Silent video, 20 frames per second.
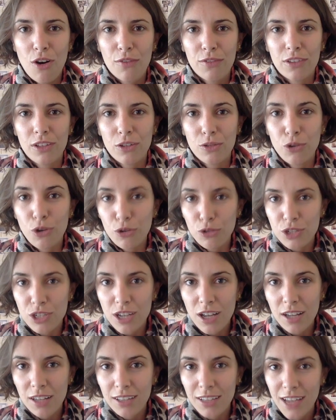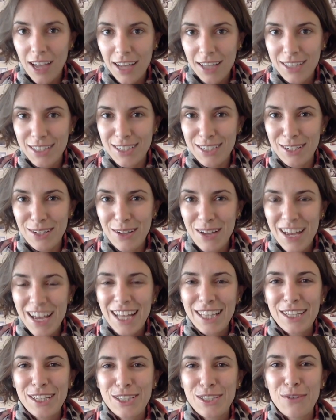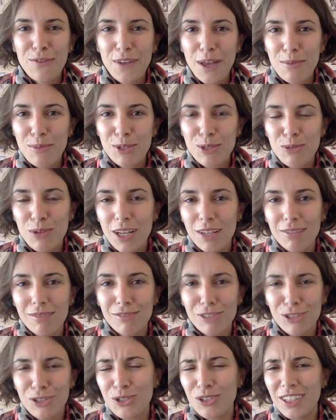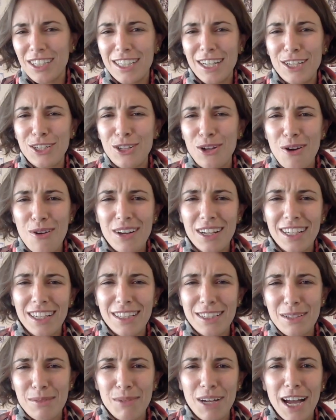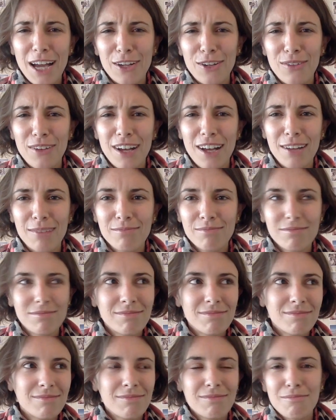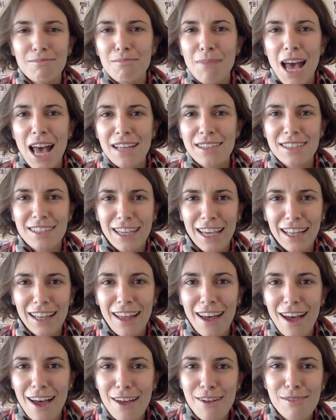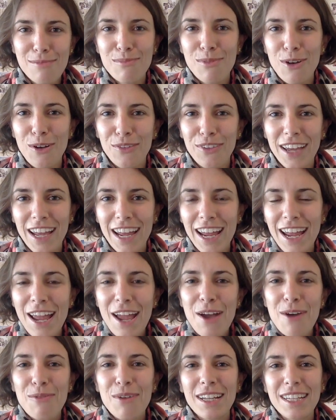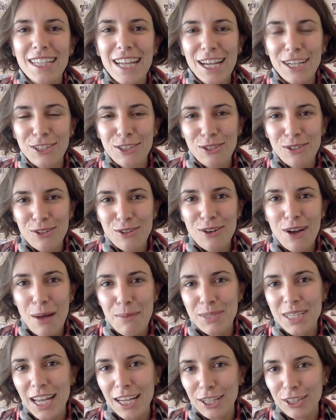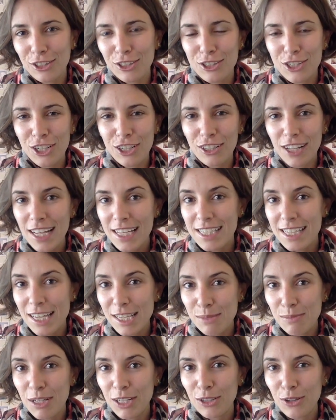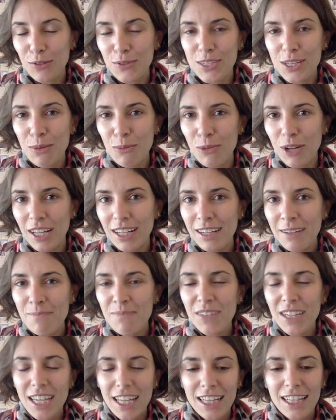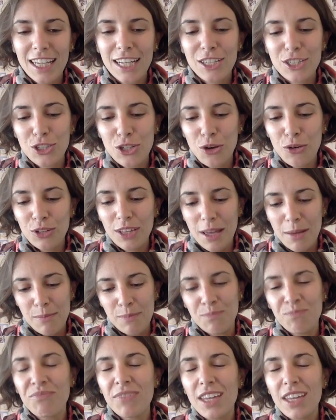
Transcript: the Rorschach test. That's the famous one. Usually they show it in some kind of a mass killer movie when they do a psychological assessment of someone, and they show them